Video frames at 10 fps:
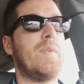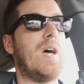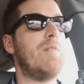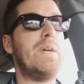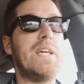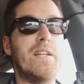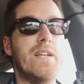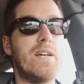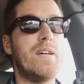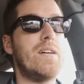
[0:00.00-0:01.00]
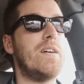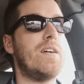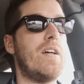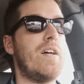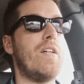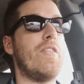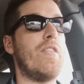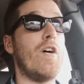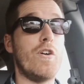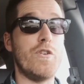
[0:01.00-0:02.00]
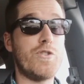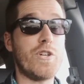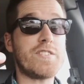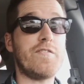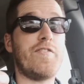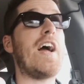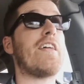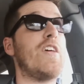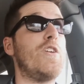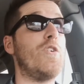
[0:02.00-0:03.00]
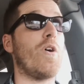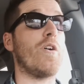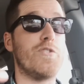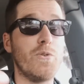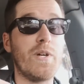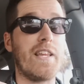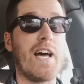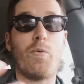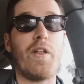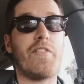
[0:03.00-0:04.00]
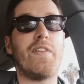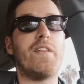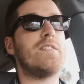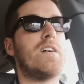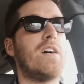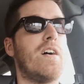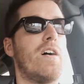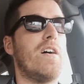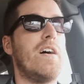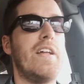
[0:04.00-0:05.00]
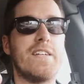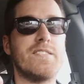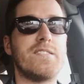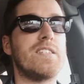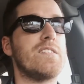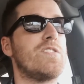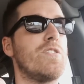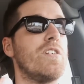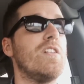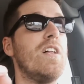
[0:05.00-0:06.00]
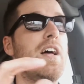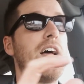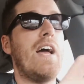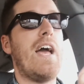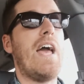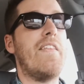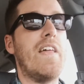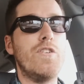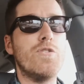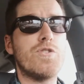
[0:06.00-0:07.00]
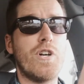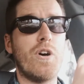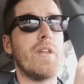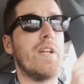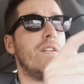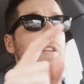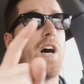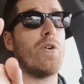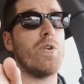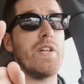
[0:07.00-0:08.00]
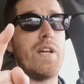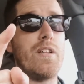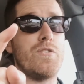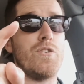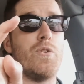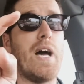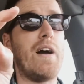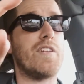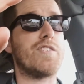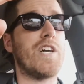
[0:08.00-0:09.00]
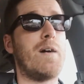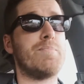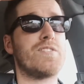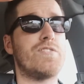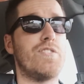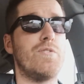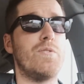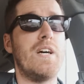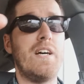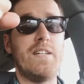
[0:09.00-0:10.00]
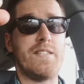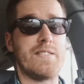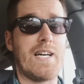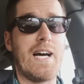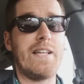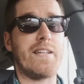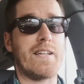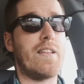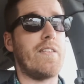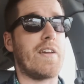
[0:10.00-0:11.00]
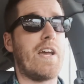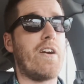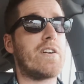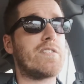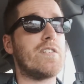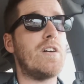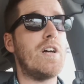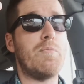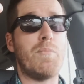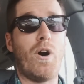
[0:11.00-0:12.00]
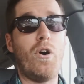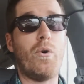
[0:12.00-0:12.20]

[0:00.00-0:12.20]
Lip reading: I mean, just the fact that you are doing that with an existing cereal, and then you show that not only do you have the chops to design the character, but